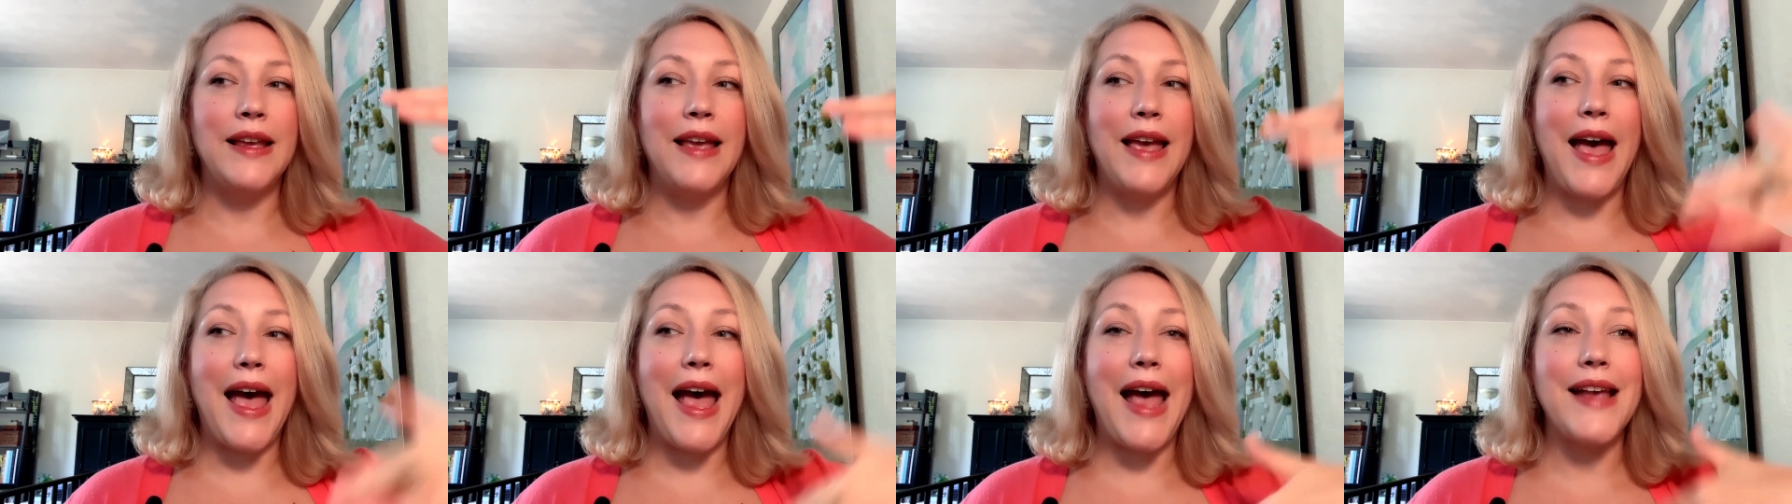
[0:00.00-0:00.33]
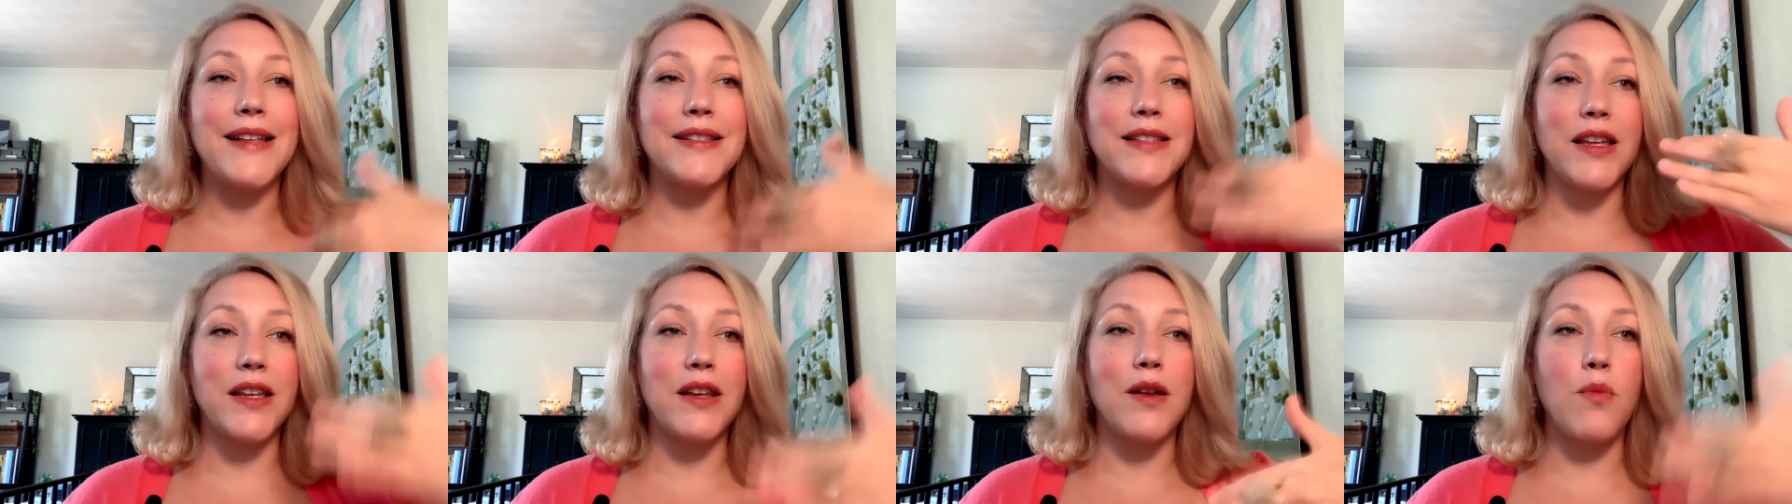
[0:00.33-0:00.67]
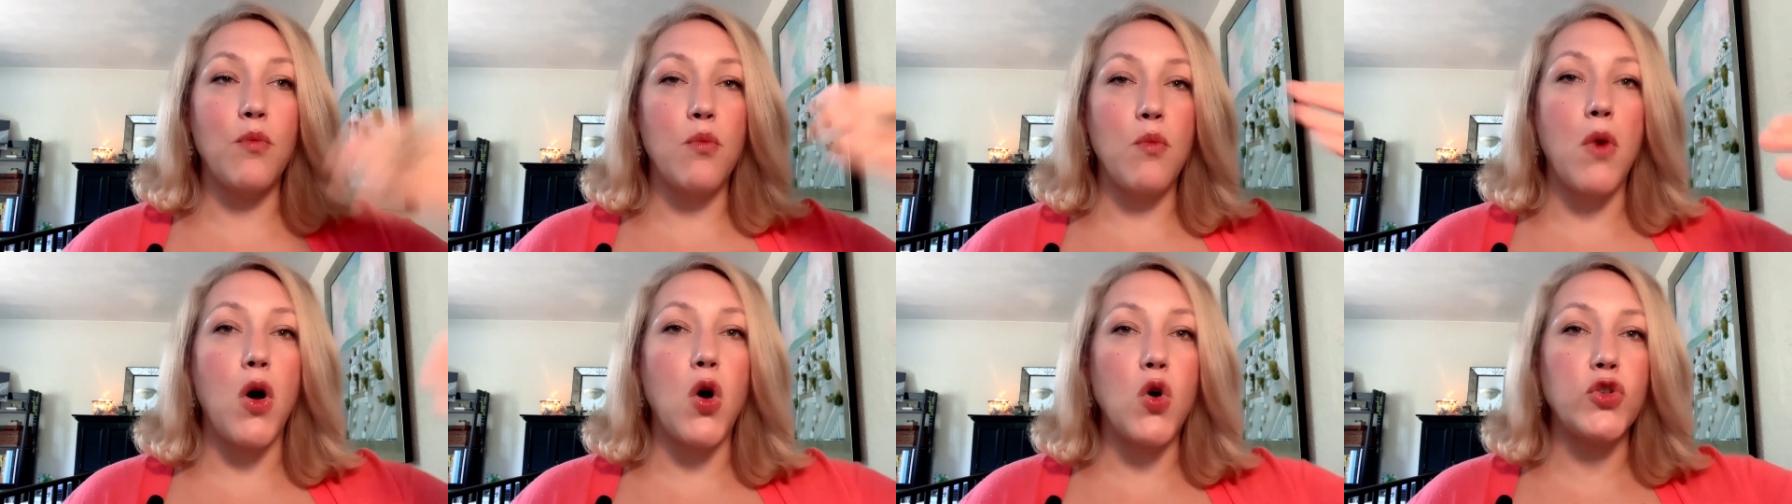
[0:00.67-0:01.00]
has an
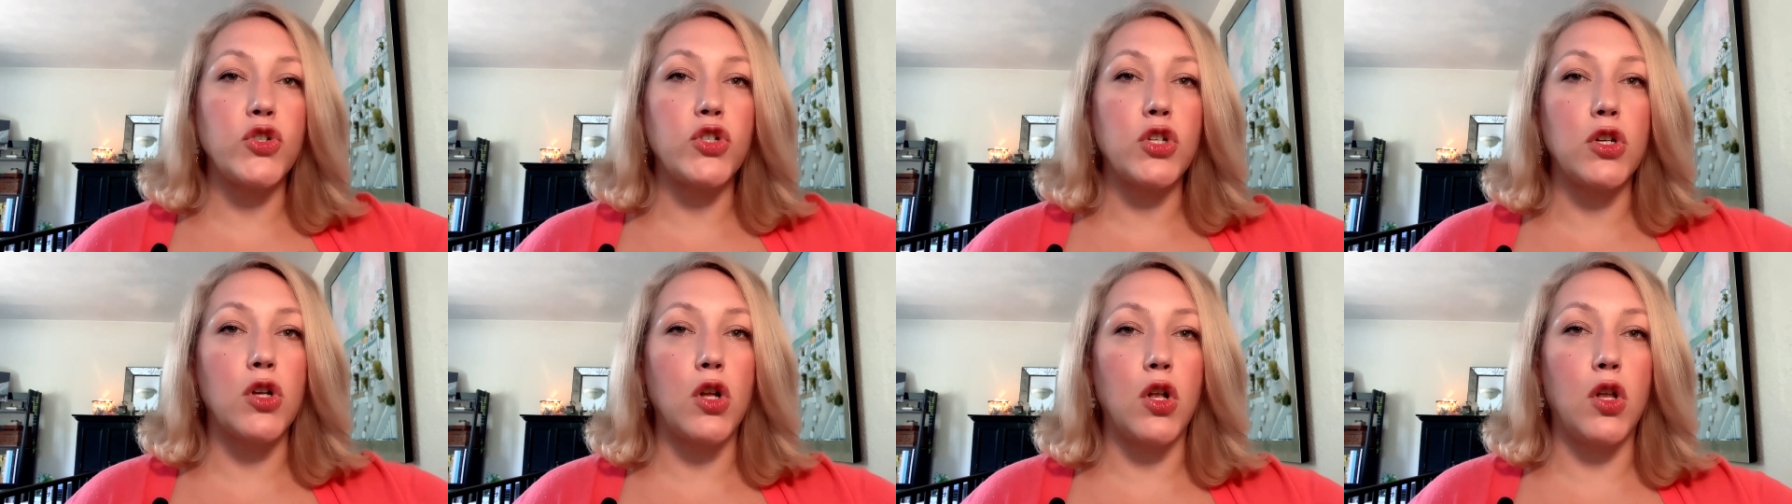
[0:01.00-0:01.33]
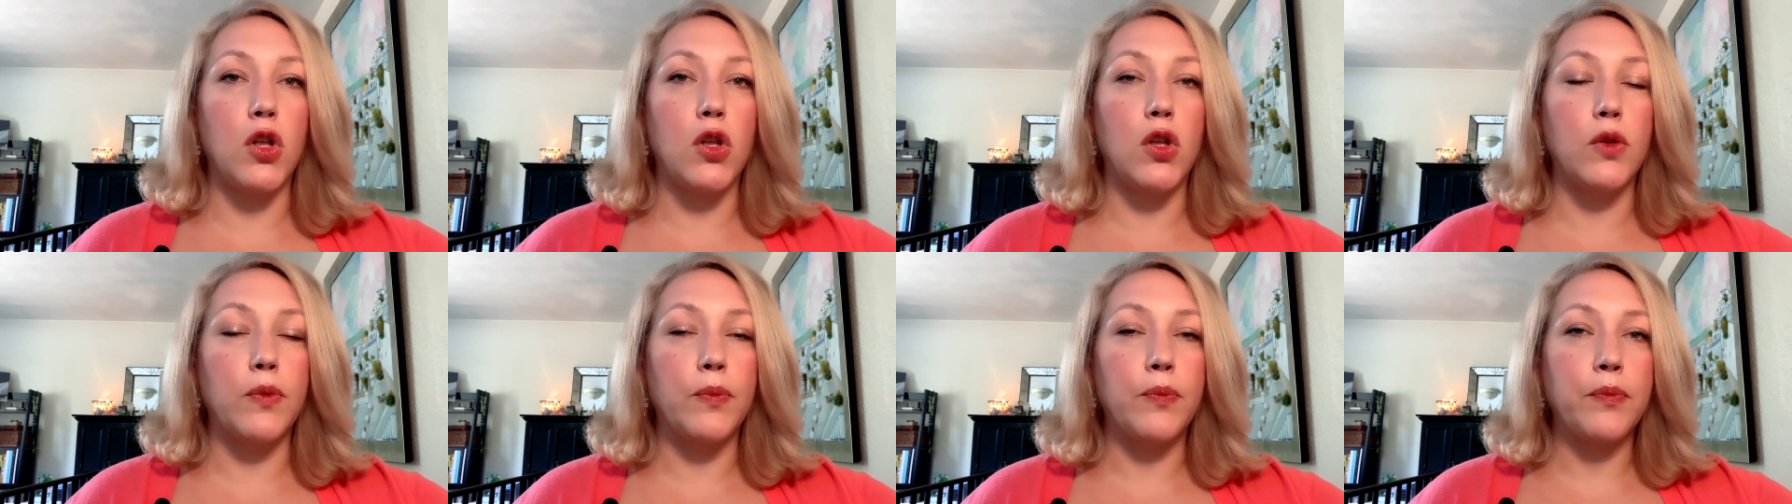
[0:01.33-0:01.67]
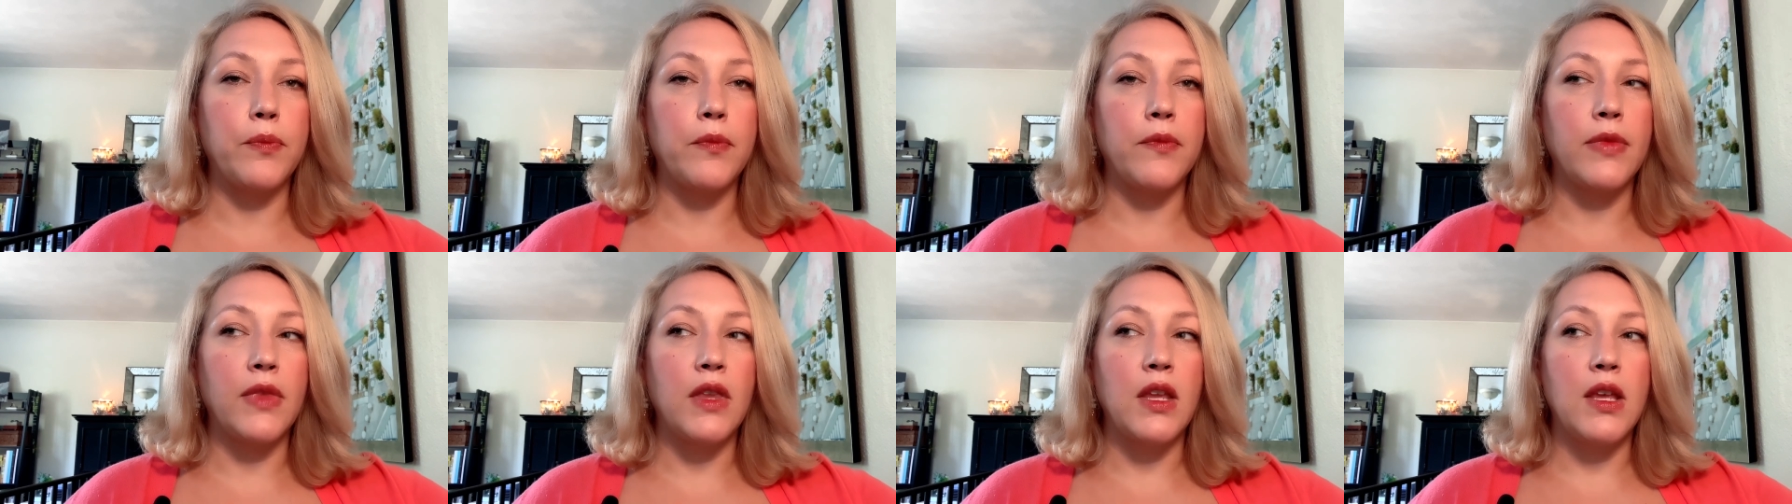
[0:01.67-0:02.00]
emotional,
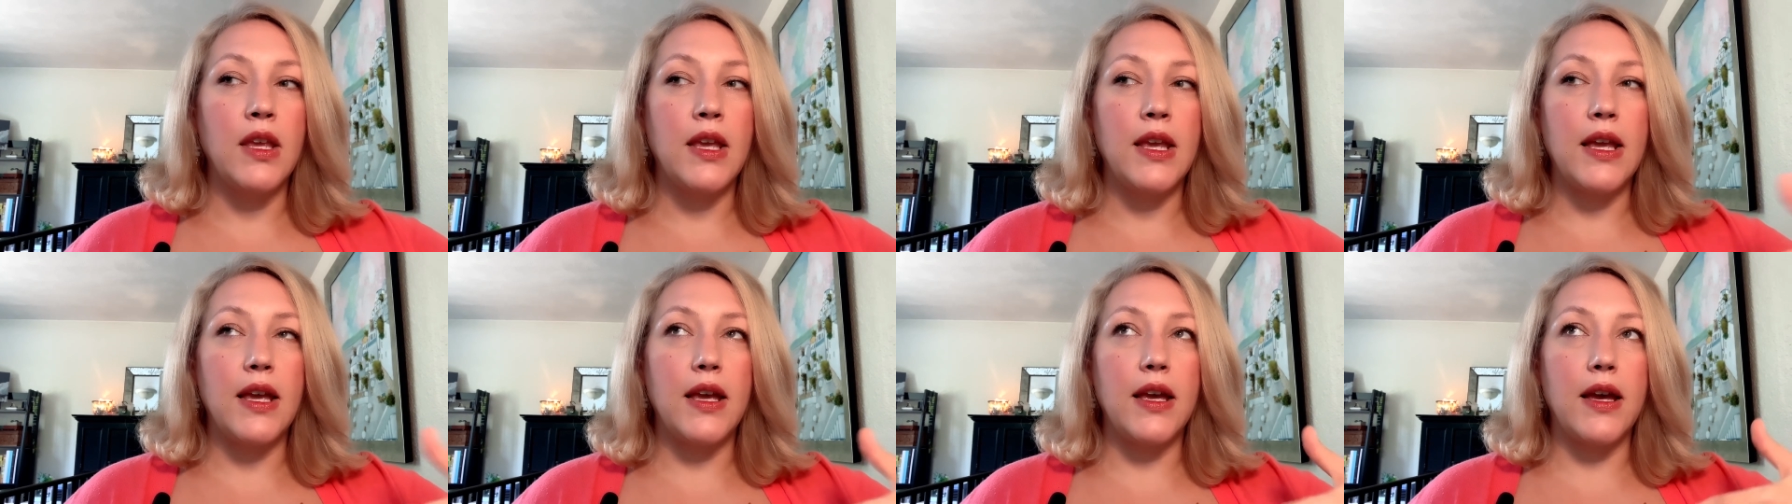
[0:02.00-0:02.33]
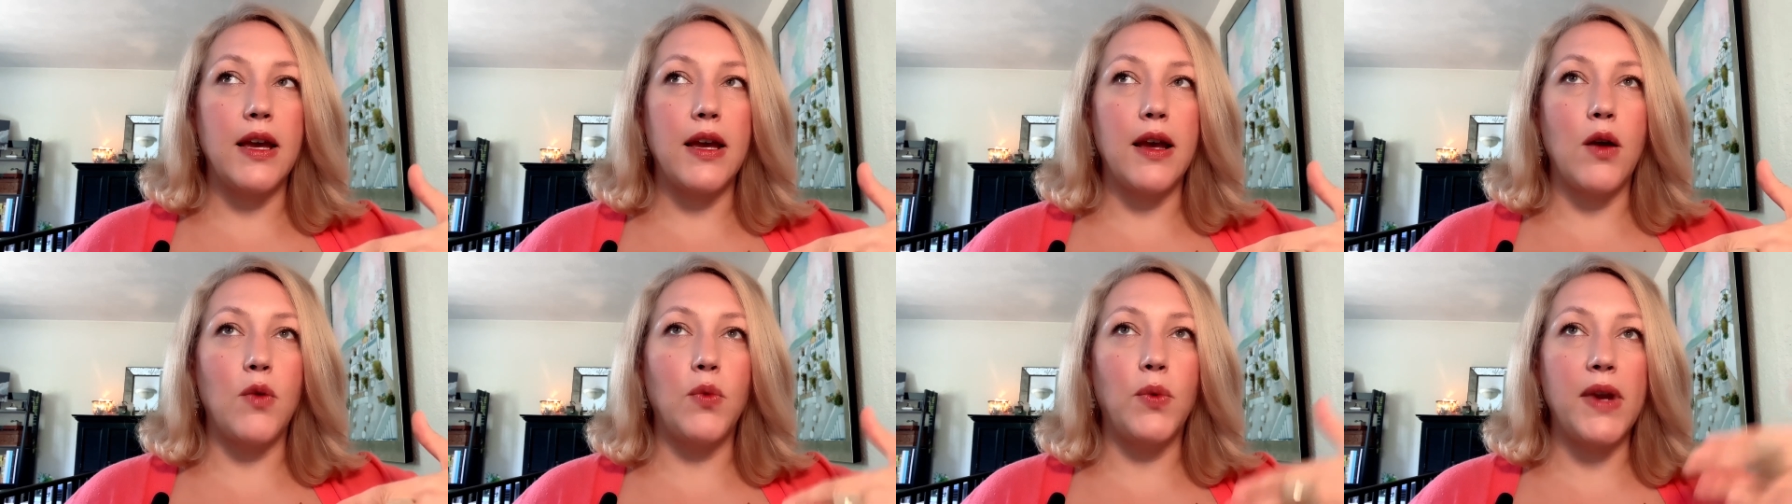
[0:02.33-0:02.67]
a